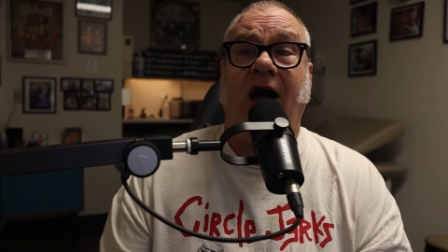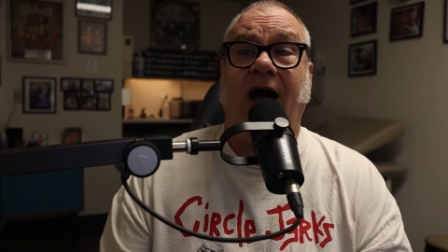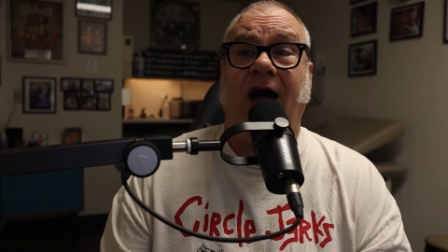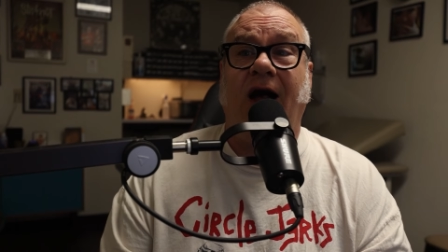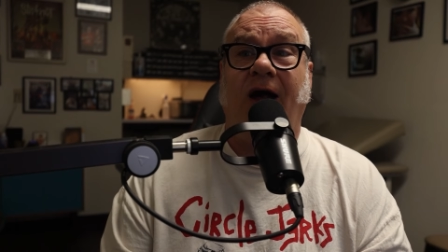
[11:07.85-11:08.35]

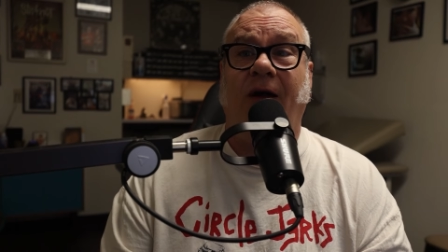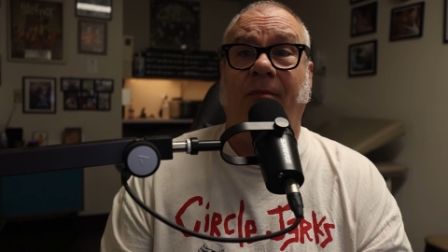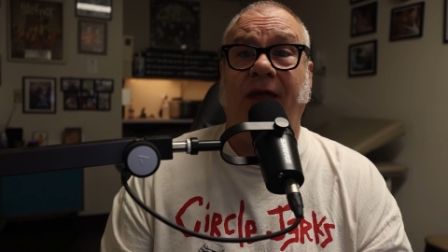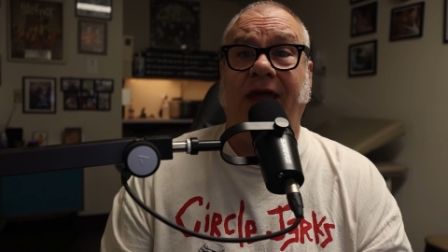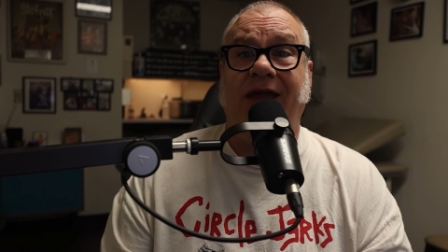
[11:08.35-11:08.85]

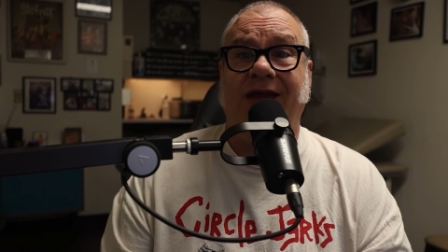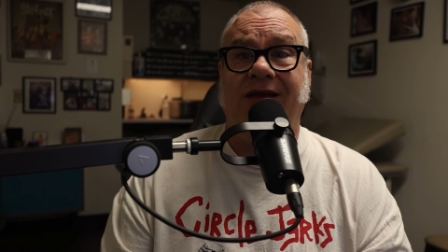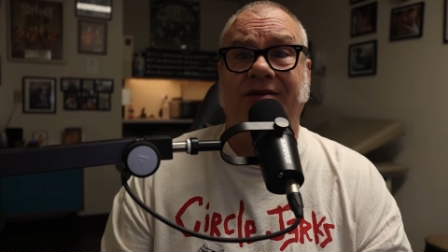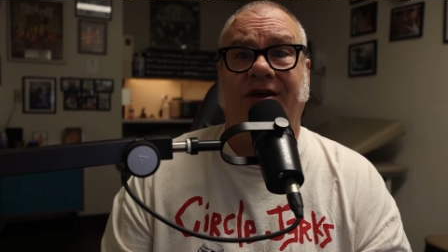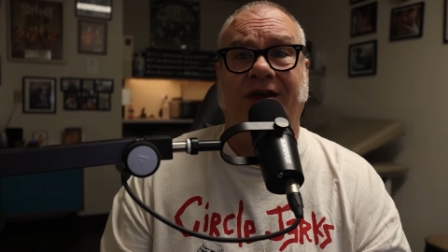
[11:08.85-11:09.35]
Um,
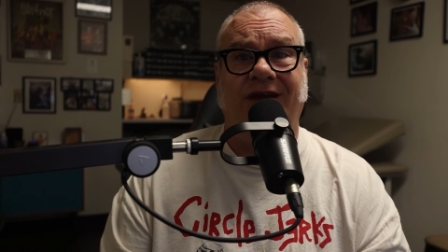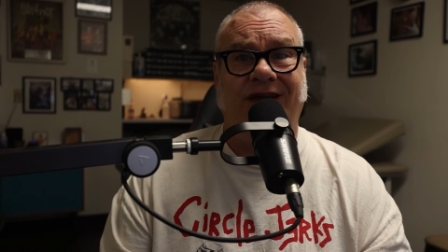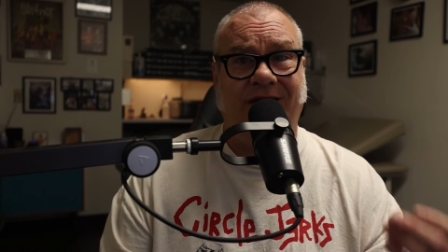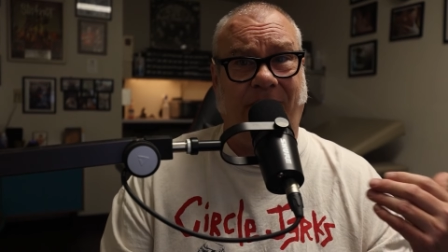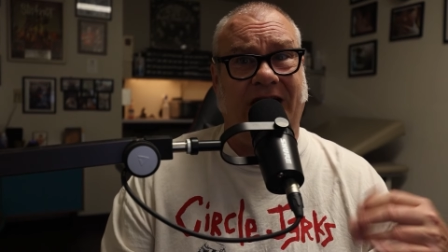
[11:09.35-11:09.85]
and uh,
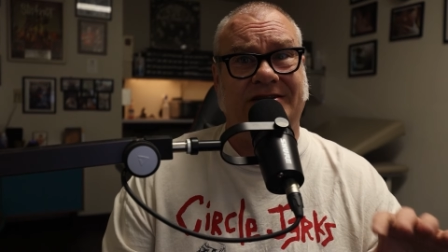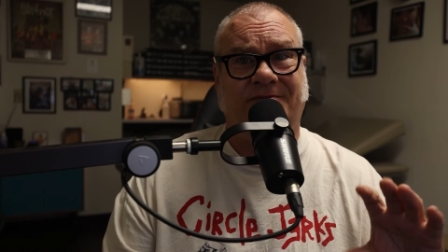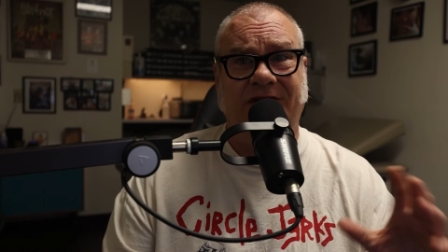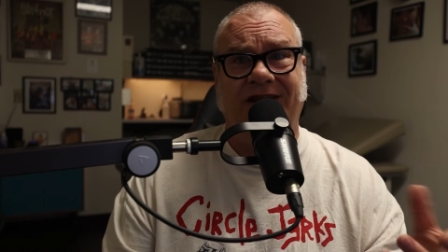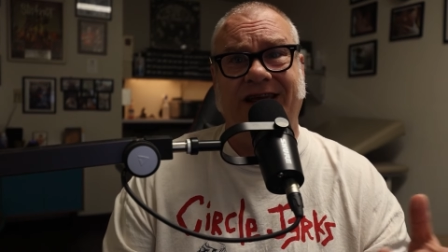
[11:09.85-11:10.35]
it could
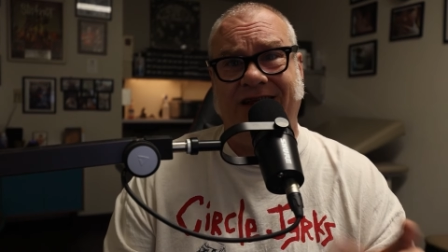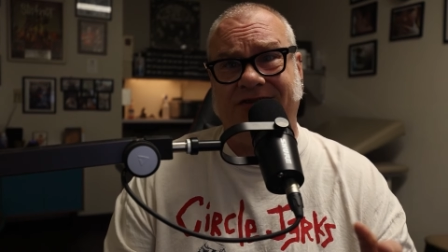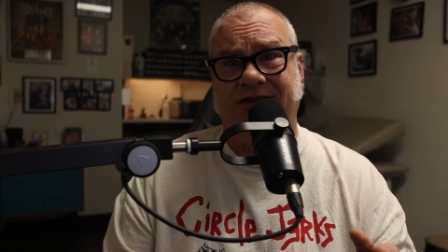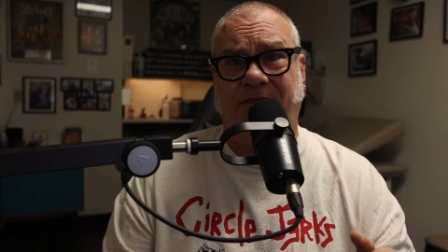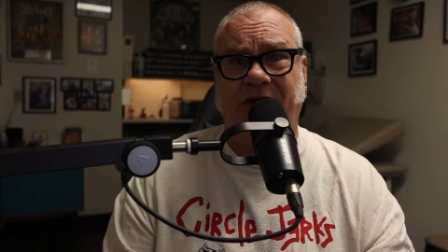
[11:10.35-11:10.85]
possibly
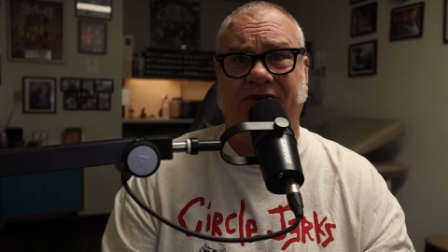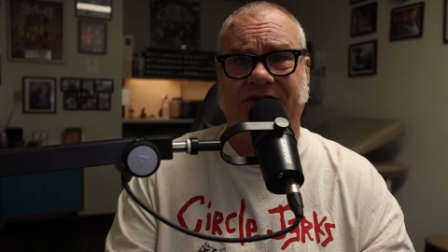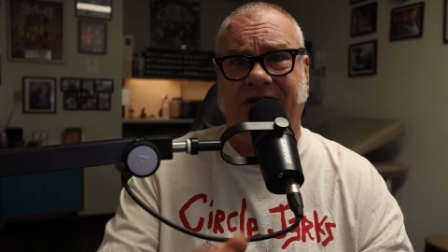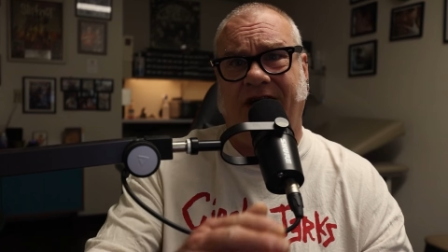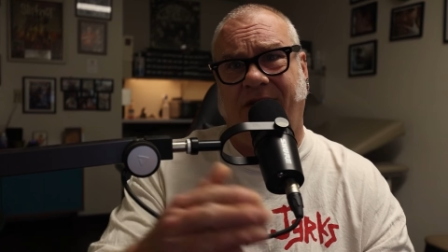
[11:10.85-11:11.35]
lead to the
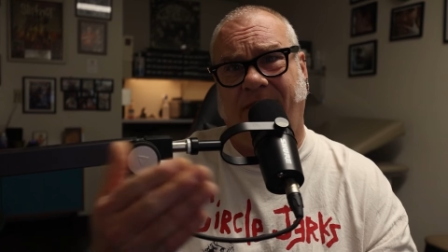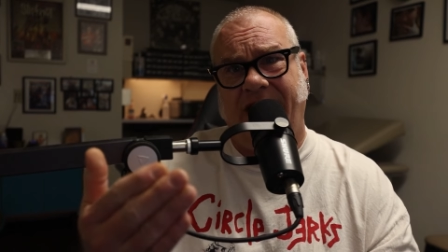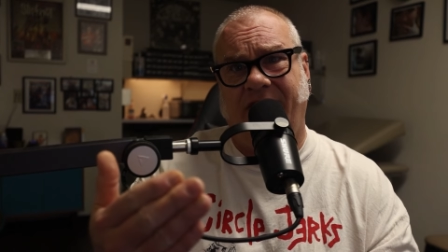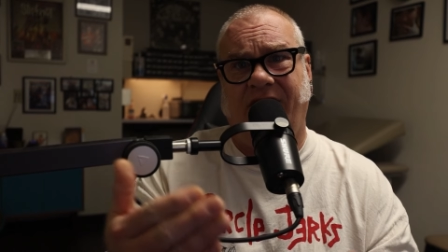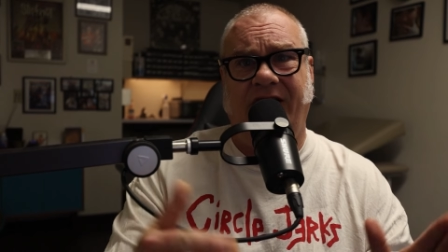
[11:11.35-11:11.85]
piercing kind of
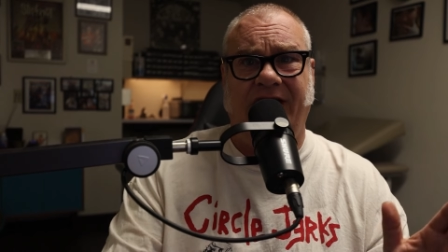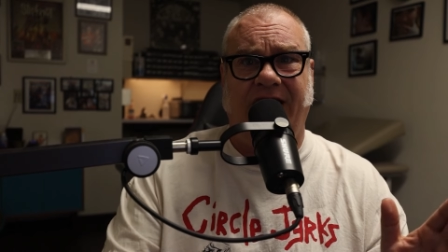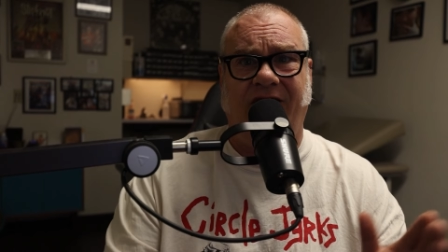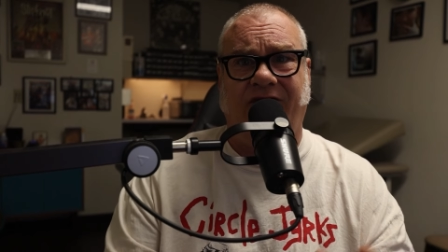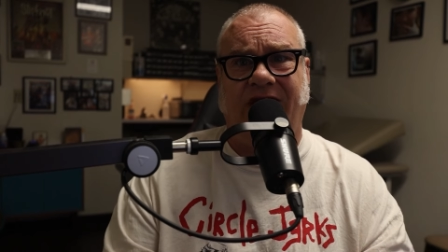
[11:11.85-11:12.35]
migrating
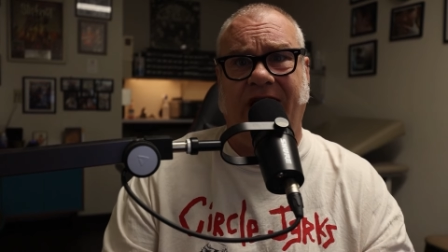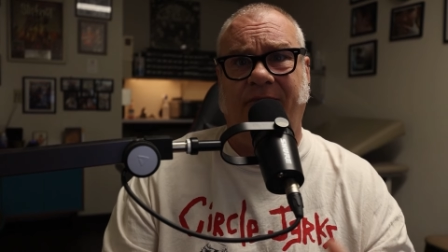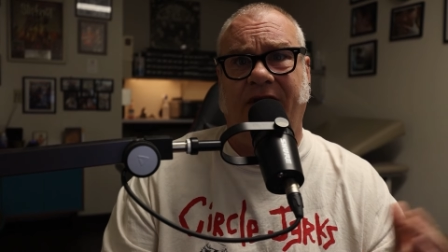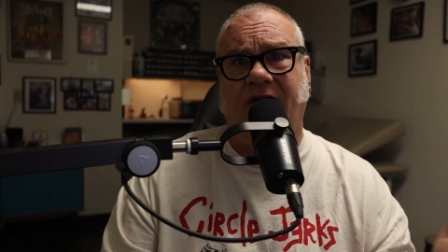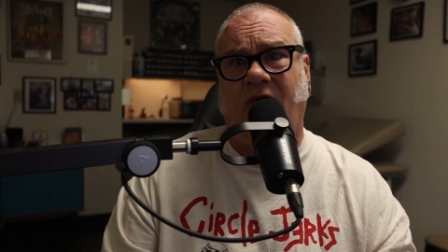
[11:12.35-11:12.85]
out of
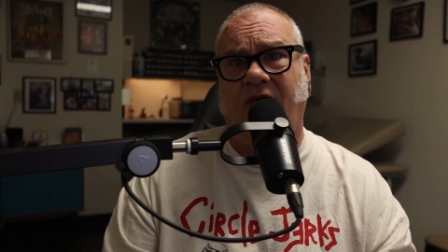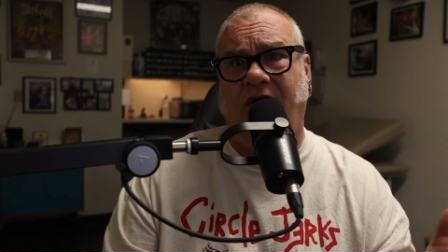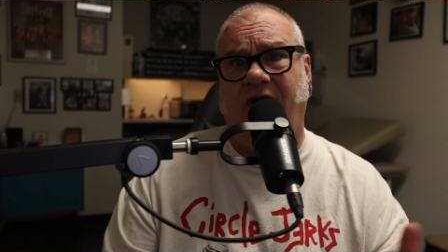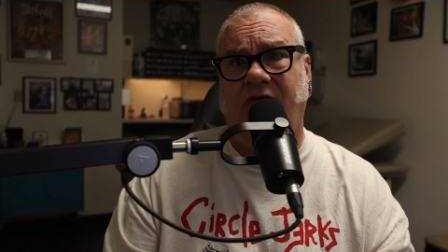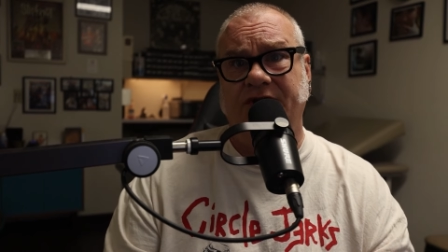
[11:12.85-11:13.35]
alignment or